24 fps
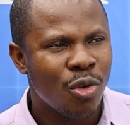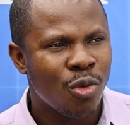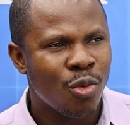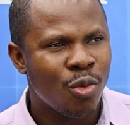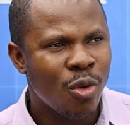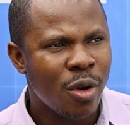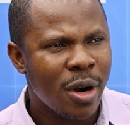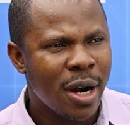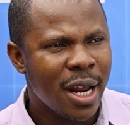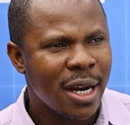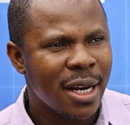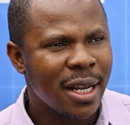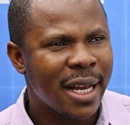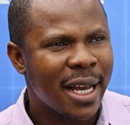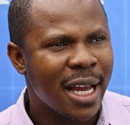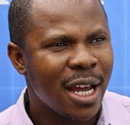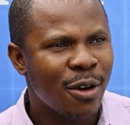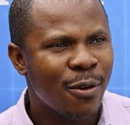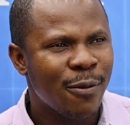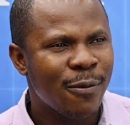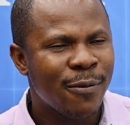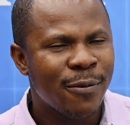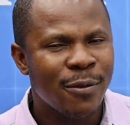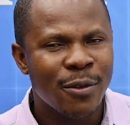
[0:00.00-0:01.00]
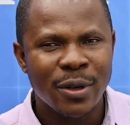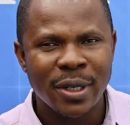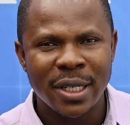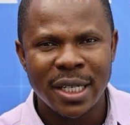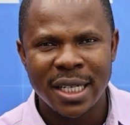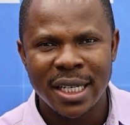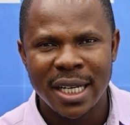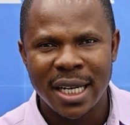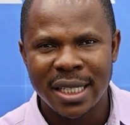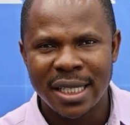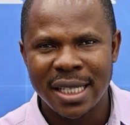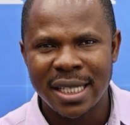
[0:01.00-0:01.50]
What are the kind of
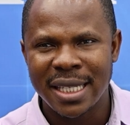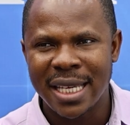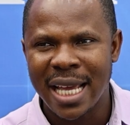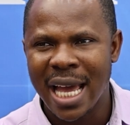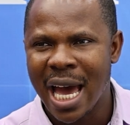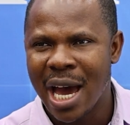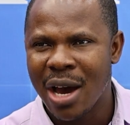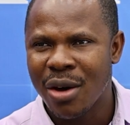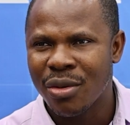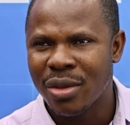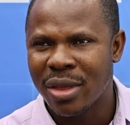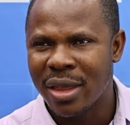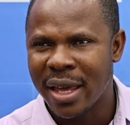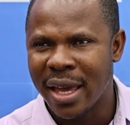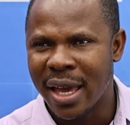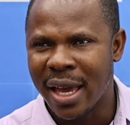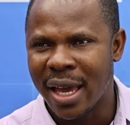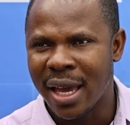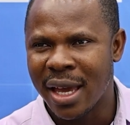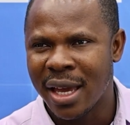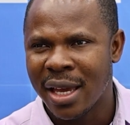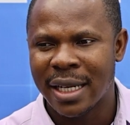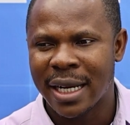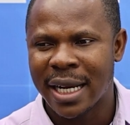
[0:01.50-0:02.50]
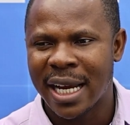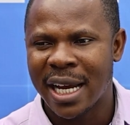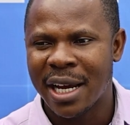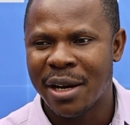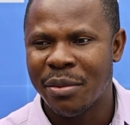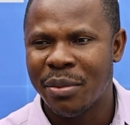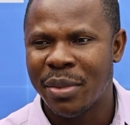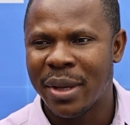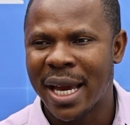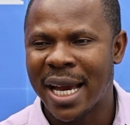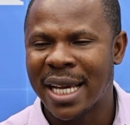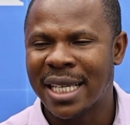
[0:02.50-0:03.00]
funding that is out there that
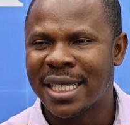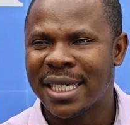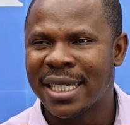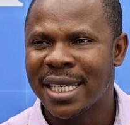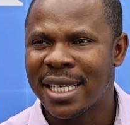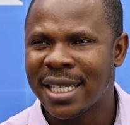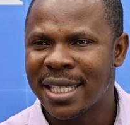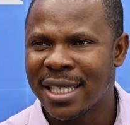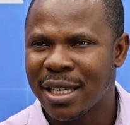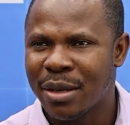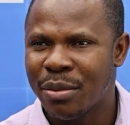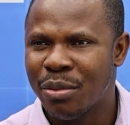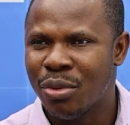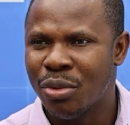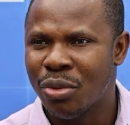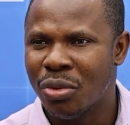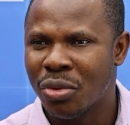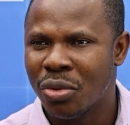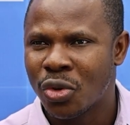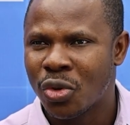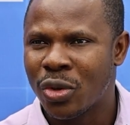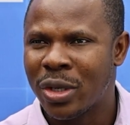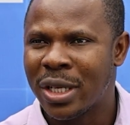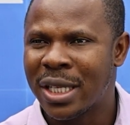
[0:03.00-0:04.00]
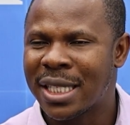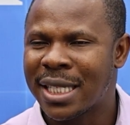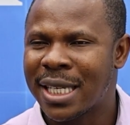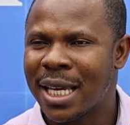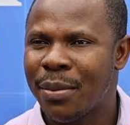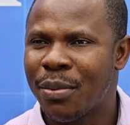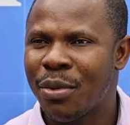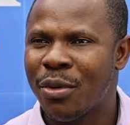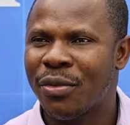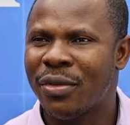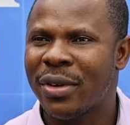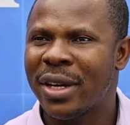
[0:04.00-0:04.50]
can be accessible to the
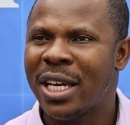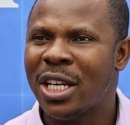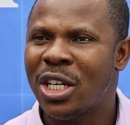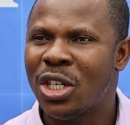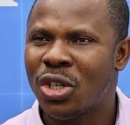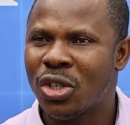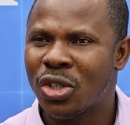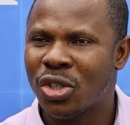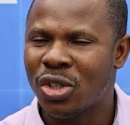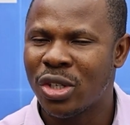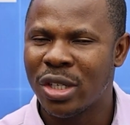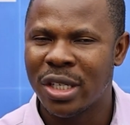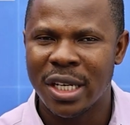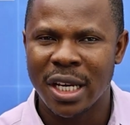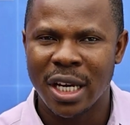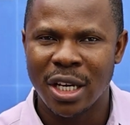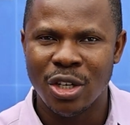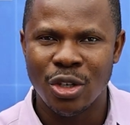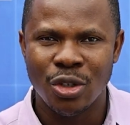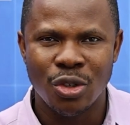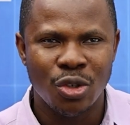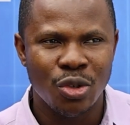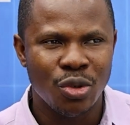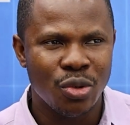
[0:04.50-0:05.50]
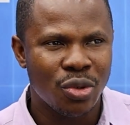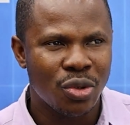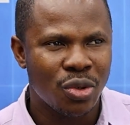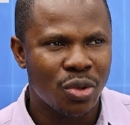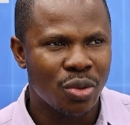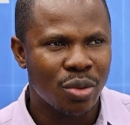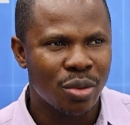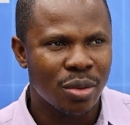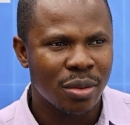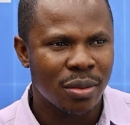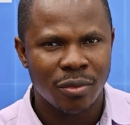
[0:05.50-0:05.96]
type of industry that you choose to.